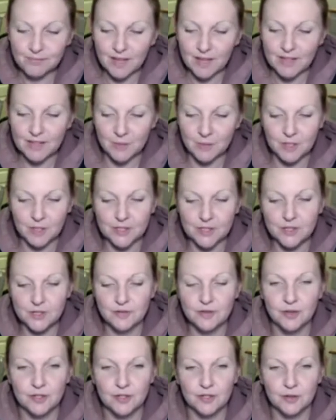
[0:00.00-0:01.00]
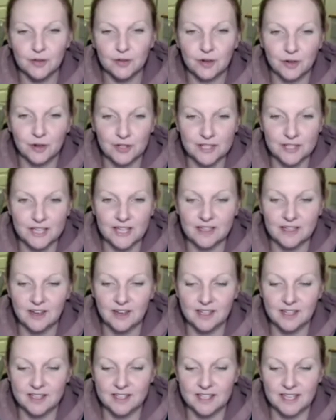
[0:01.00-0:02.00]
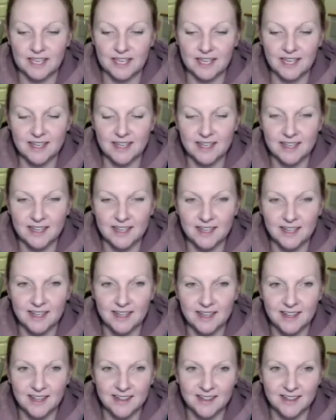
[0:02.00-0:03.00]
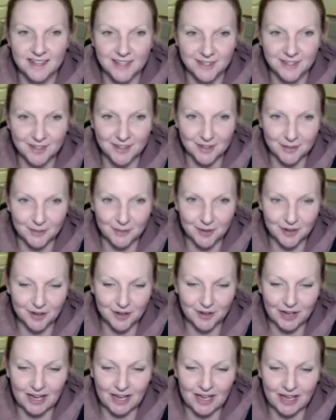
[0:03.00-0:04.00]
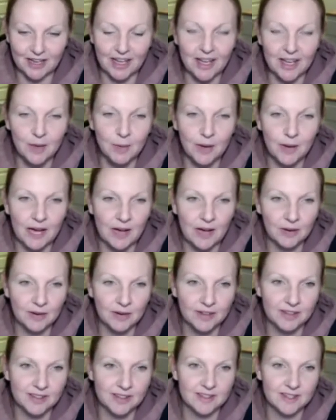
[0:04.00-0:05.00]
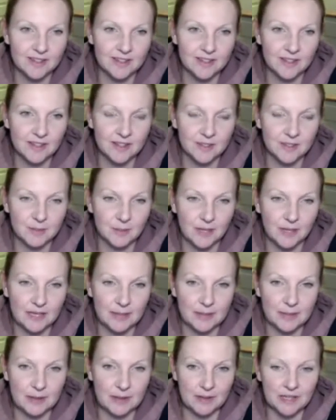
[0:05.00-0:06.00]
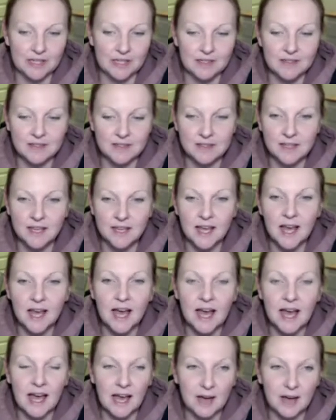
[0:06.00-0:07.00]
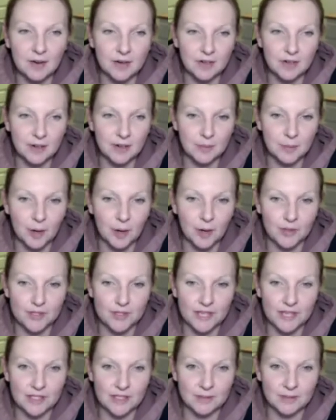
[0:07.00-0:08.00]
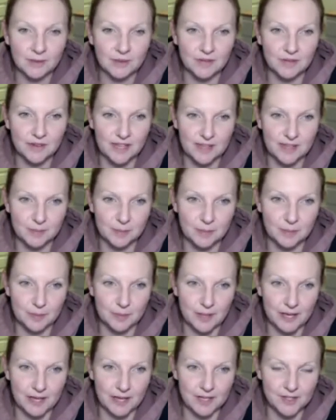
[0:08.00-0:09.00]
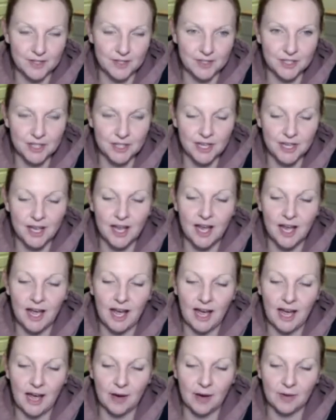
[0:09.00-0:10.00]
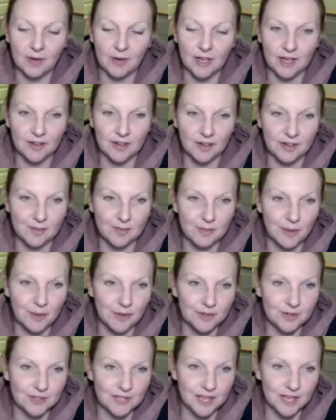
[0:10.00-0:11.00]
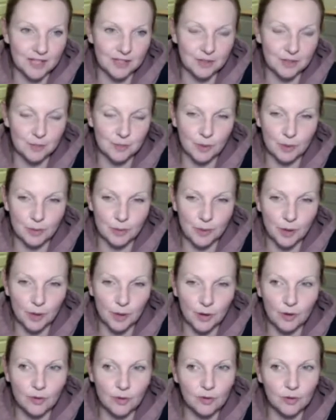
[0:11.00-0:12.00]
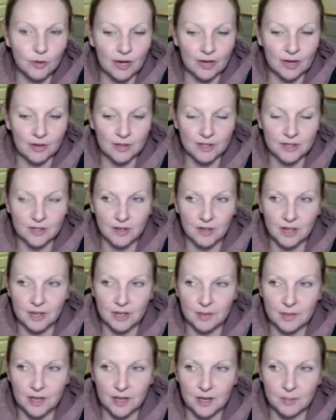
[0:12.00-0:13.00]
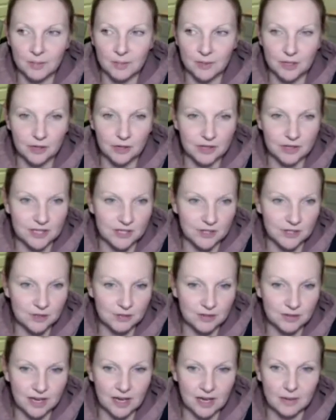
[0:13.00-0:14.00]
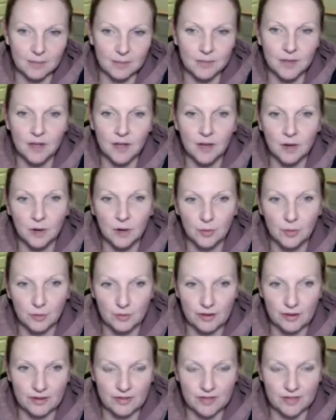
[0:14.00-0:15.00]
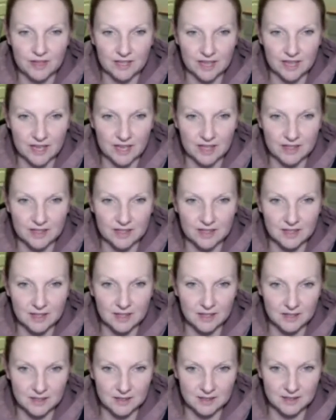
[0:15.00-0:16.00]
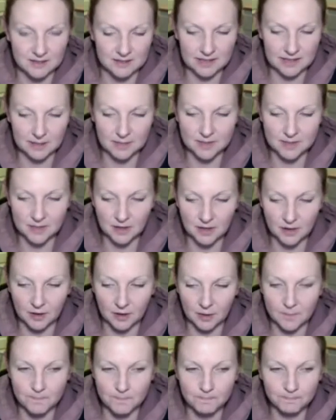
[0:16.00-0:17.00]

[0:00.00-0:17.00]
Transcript: So once you've got your content idea, then you're going to work out, well, how can I send that to my email list? How can I post that to my Facebook page? How can I post that to my blog? Or how can I put it on Instagram, or wherever the next steps are?